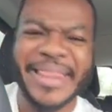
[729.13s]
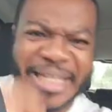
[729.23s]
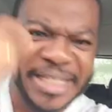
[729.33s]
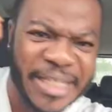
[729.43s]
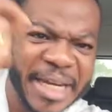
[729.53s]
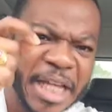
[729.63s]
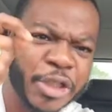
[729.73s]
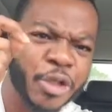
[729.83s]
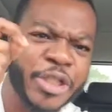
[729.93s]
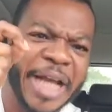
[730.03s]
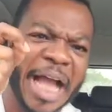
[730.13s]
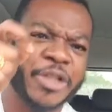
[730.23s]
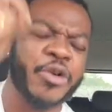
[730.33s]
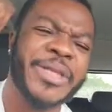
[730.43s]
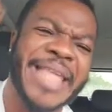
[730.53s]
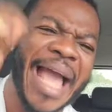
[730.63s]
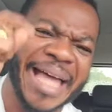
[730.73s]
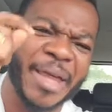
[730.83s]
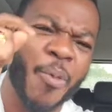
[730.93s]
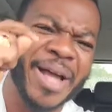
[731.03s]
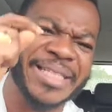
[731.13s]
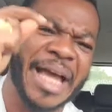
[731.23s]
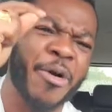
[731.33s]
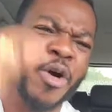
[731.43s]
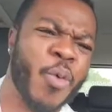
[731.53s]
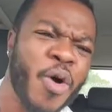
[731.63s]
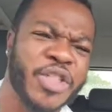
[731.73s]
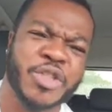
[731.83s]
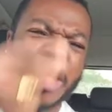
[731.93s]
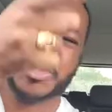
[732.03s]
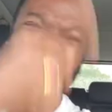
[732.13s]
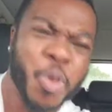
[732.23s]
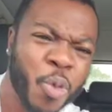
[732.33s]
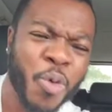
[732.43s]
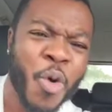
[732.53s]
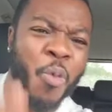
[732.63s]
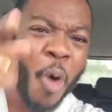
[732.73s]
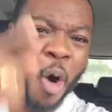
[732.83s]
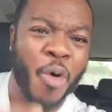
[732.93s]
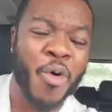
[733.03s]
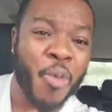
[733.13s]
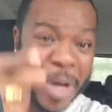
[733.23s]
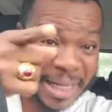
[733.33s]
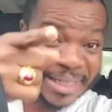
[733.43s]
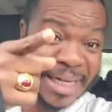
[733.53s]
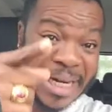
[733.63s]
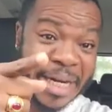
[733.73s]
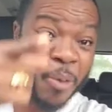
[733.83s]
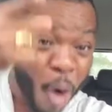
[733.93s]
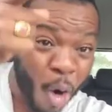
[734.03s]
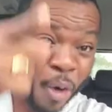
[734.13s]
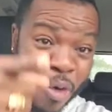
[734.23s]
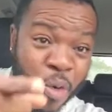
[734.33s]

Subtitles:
The sinners you judge, no, they are the ones that God wants, not you. Whoa, we are telling you, whoa.